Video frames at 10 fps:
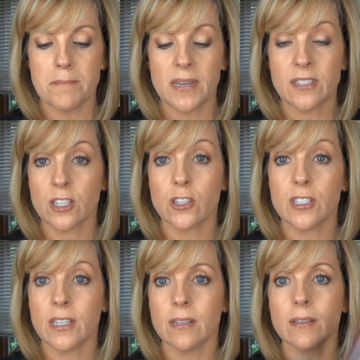It's a good
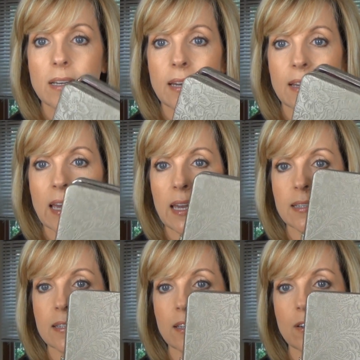deal, and a
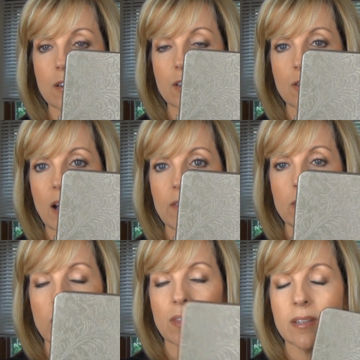case that you can
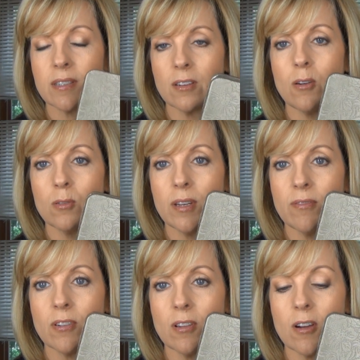travel with that's going to hold up
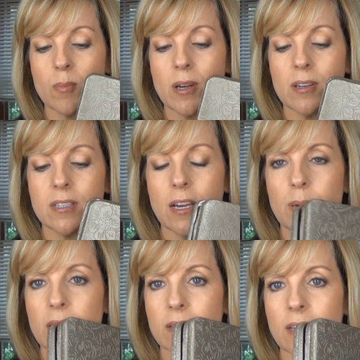for a long period of time.
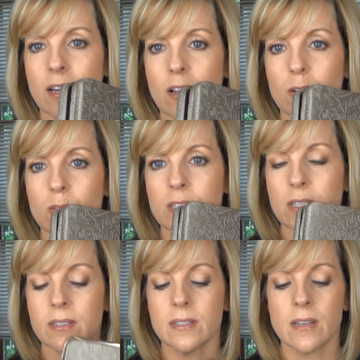It
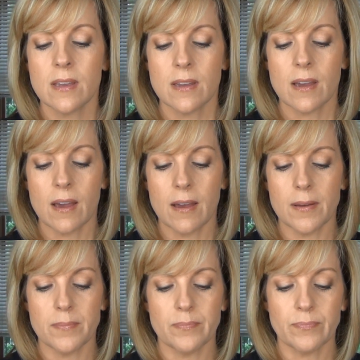closes,
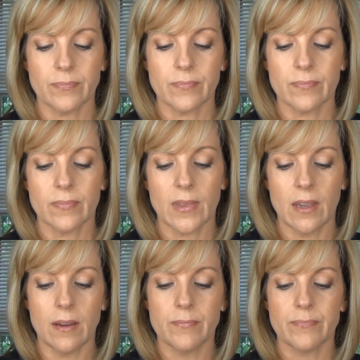
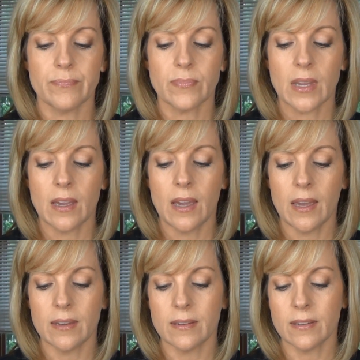yeah,
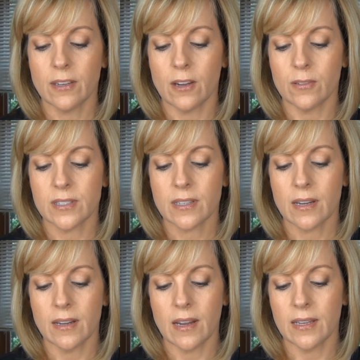and you know, it's got
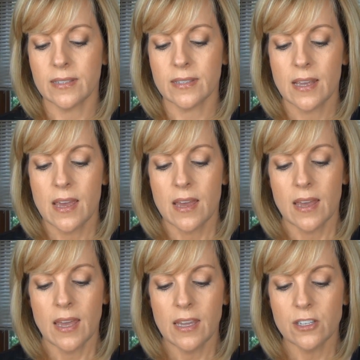a nice
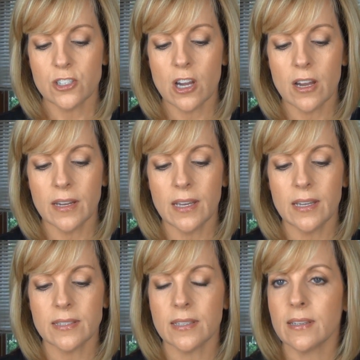hinge on
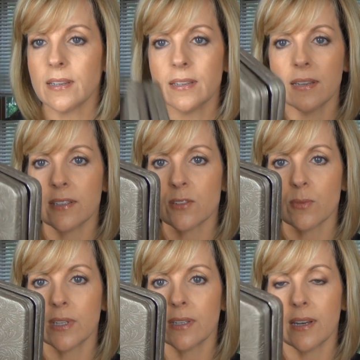it, and it's
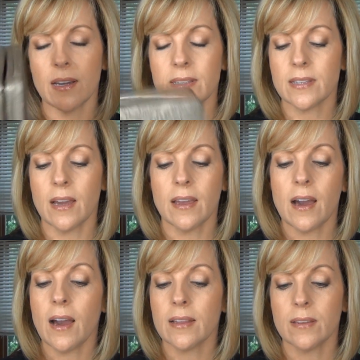really nice. I
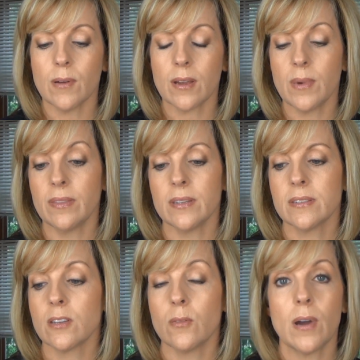highly recommend this.
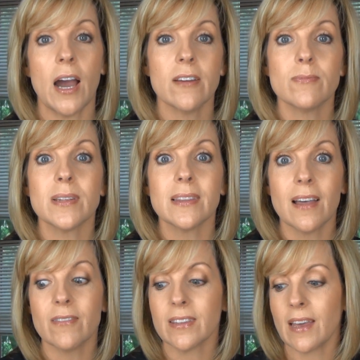So I've been
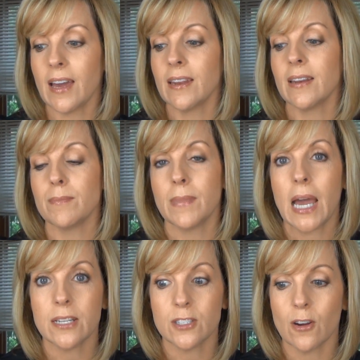loving that, and I'm
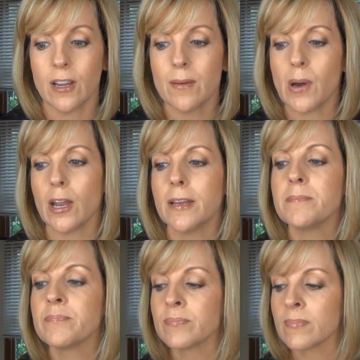not sorry I bought it.